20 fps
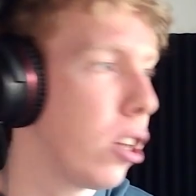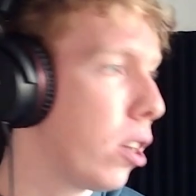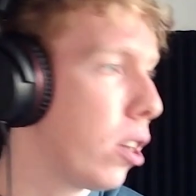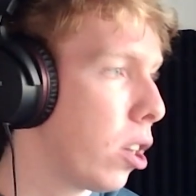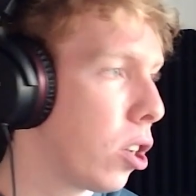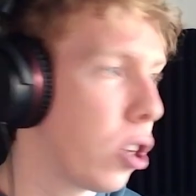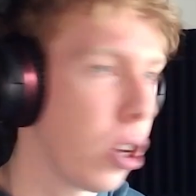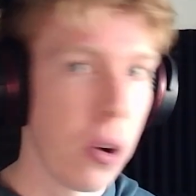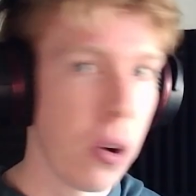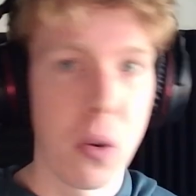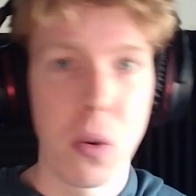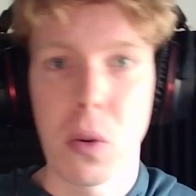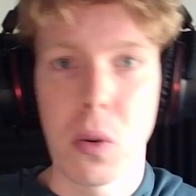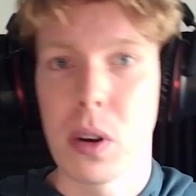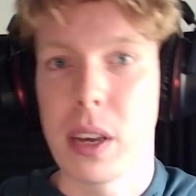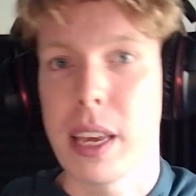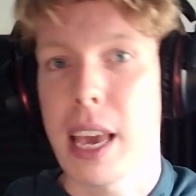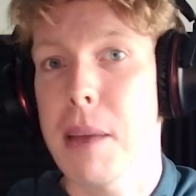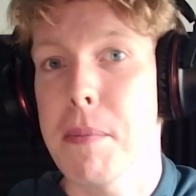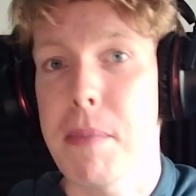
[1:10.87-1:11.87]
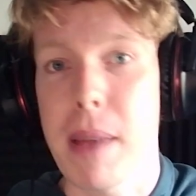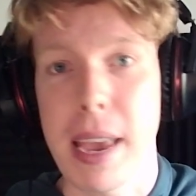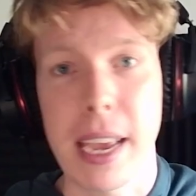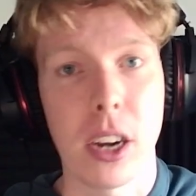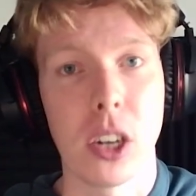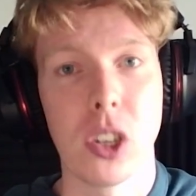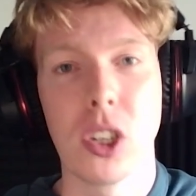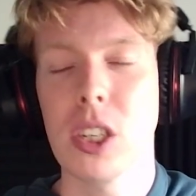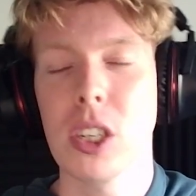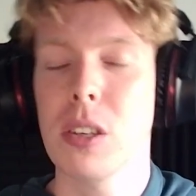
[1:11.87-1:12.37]
Godot,
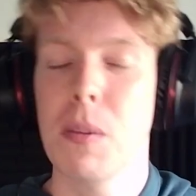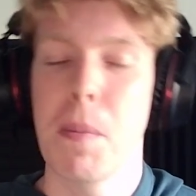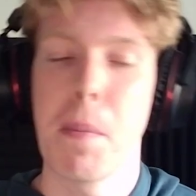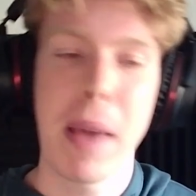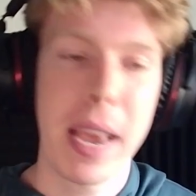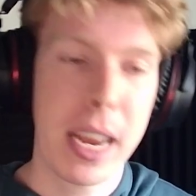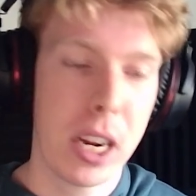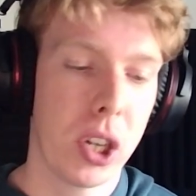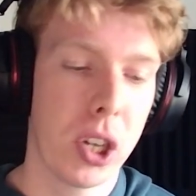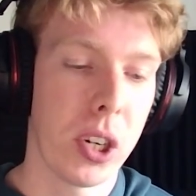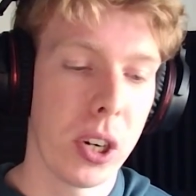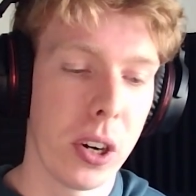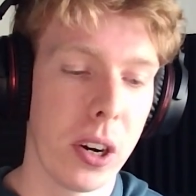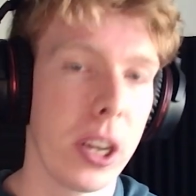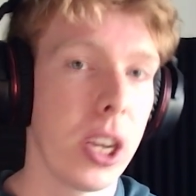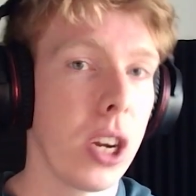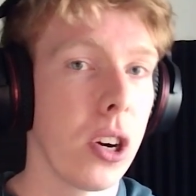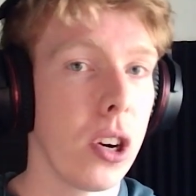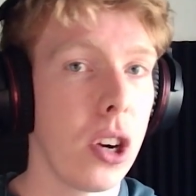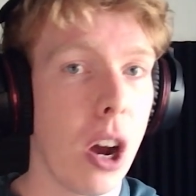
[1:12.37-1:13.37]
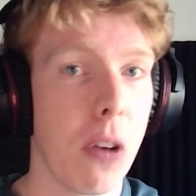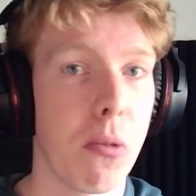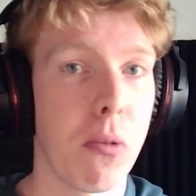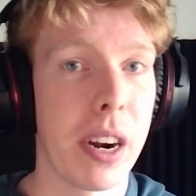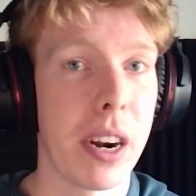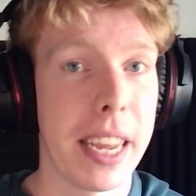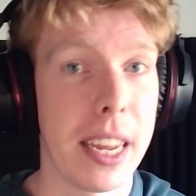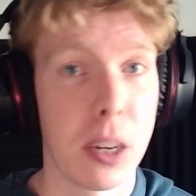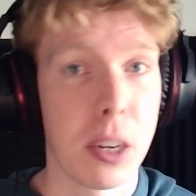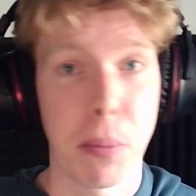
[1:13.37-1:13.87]
GameMaker, just make sure you're not
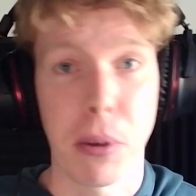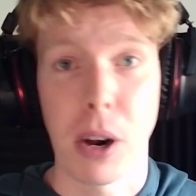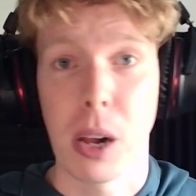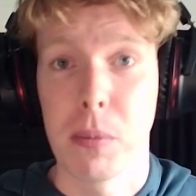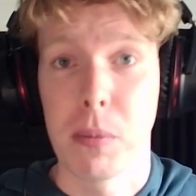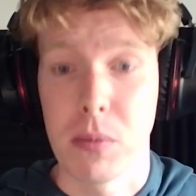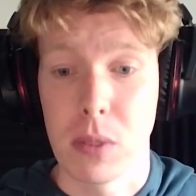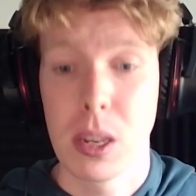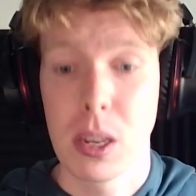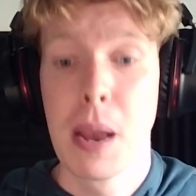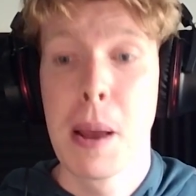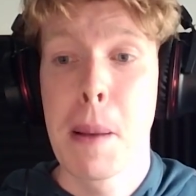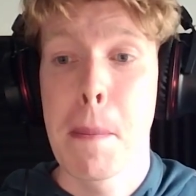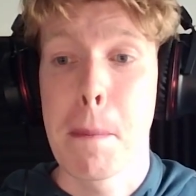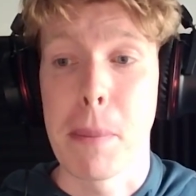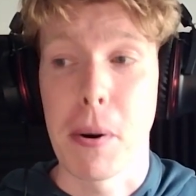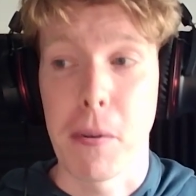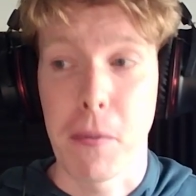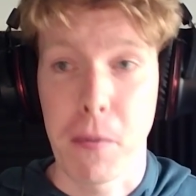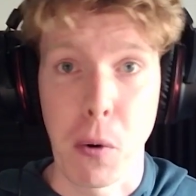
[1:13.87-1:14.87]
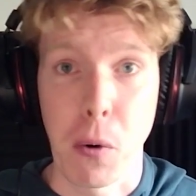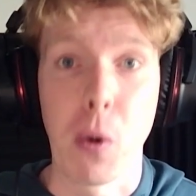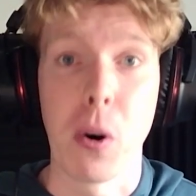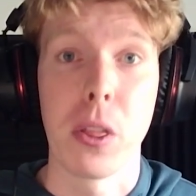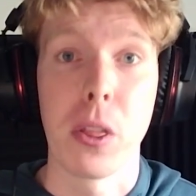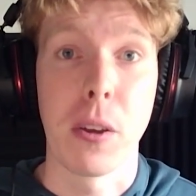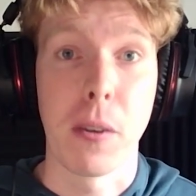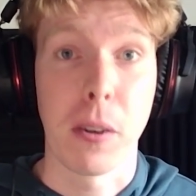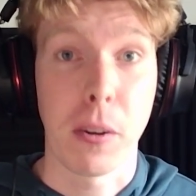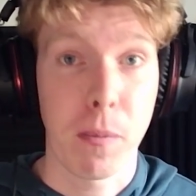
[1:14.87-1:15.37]
running into problems before
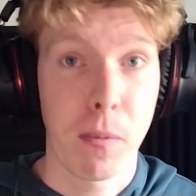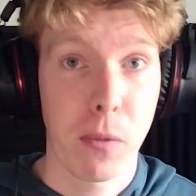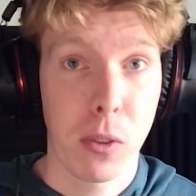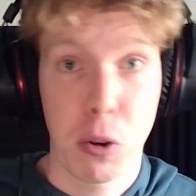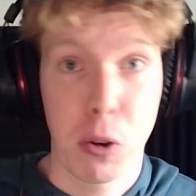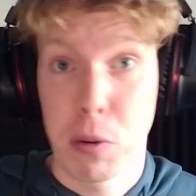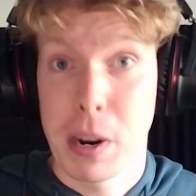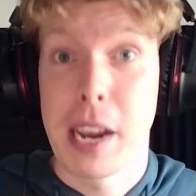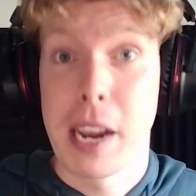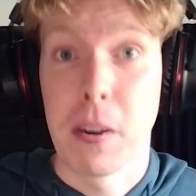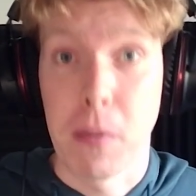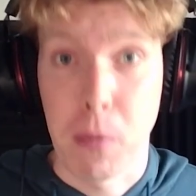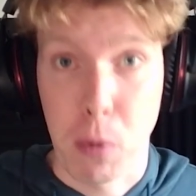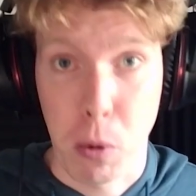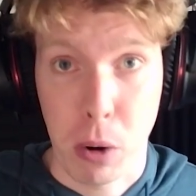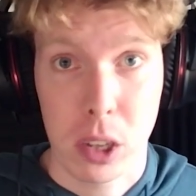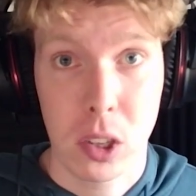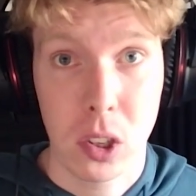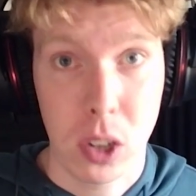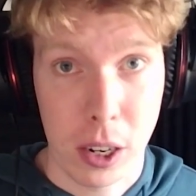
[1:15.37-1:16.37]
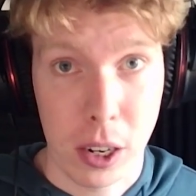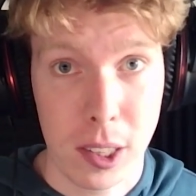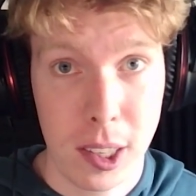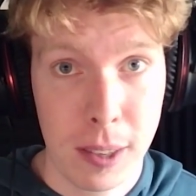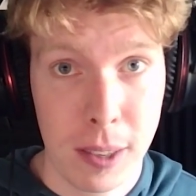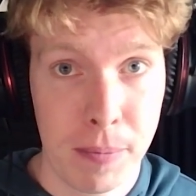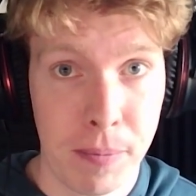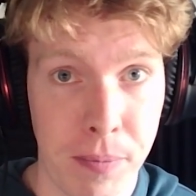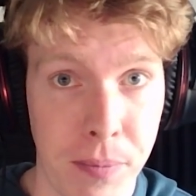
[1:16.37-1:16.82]
the creative work starts.